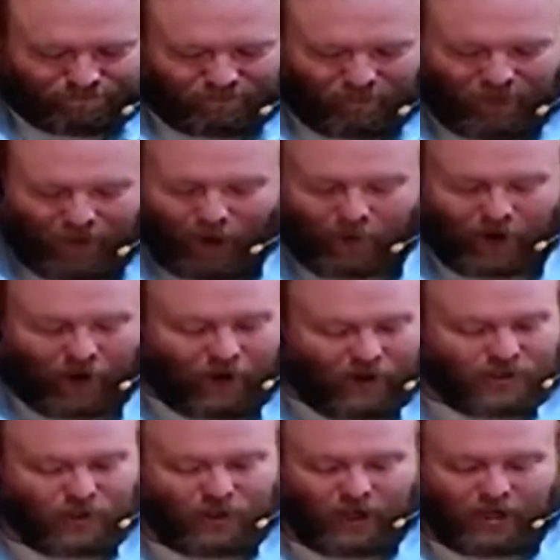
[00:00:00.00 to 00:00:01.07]
Now, we
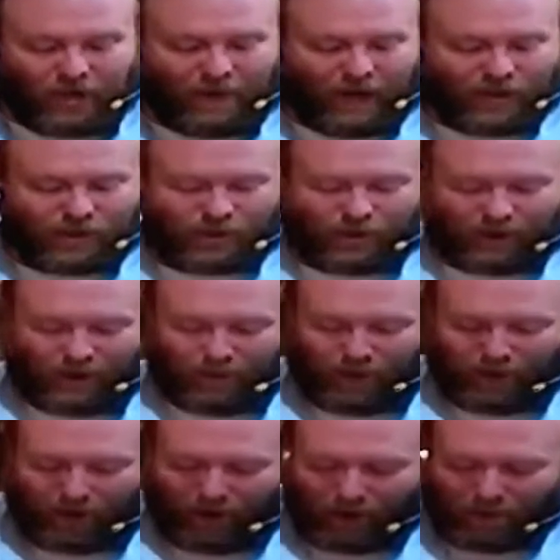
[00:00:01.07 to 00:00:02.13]
also need to make sure that we
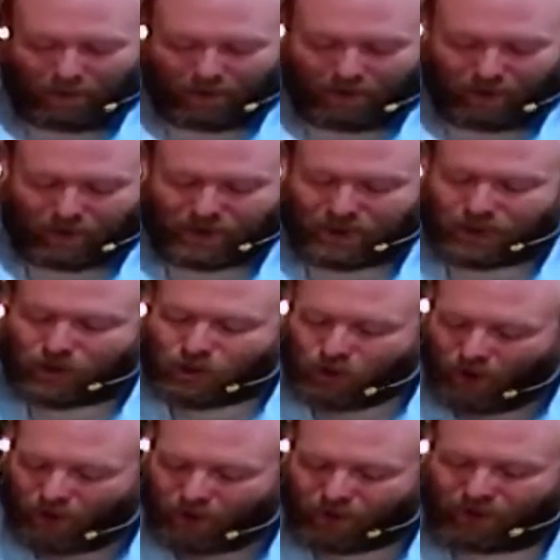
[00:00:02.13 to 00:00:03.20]
are helping those that
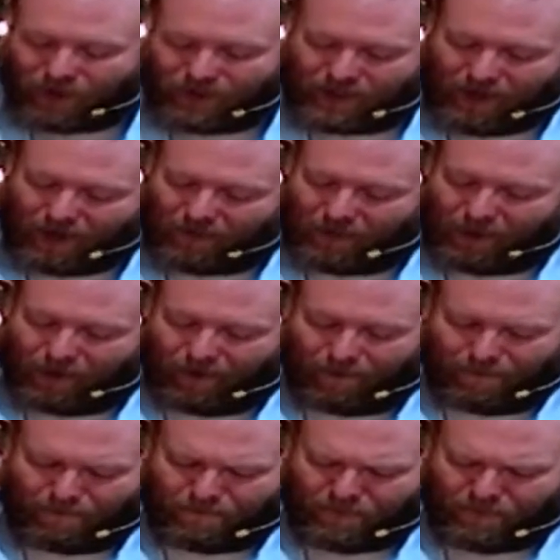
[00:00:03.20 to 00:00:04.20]
struggle this time of year,